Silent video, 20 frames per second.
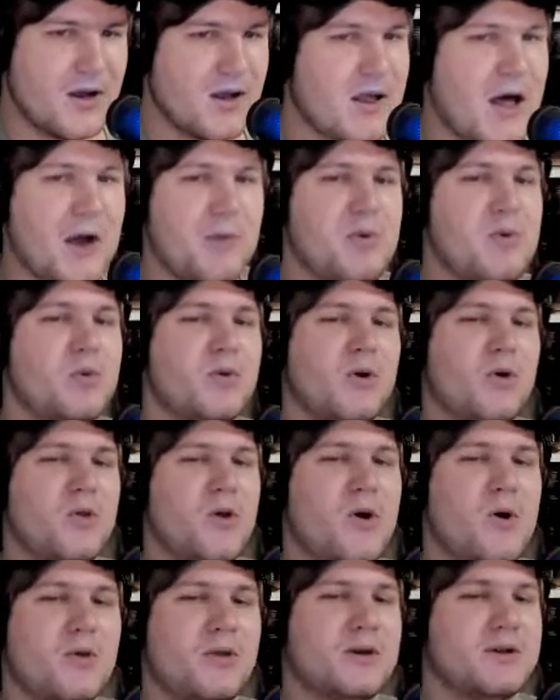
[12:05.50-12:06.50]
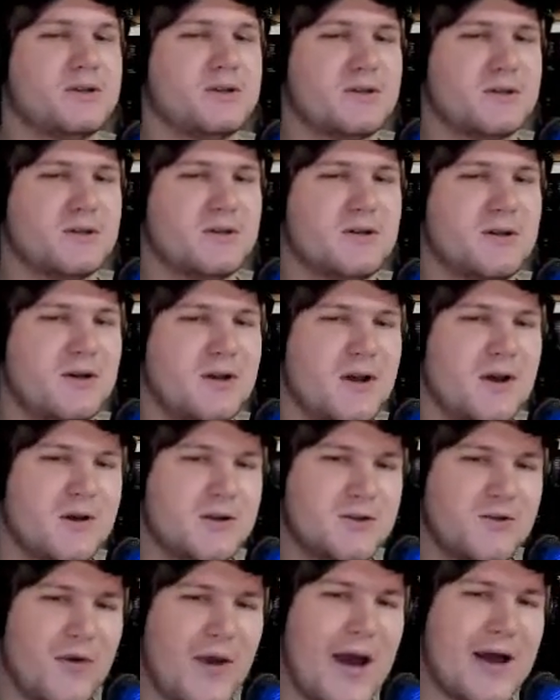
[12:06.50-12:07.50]
a lot of people don't know this.
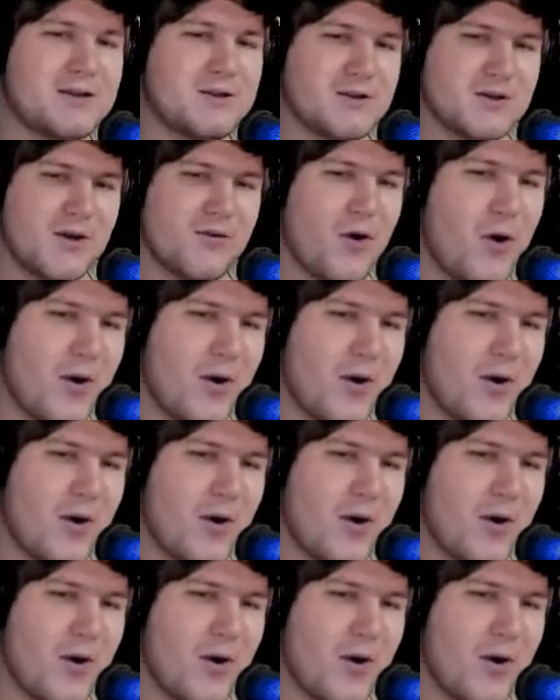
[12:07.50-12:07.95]
If you ask yourself,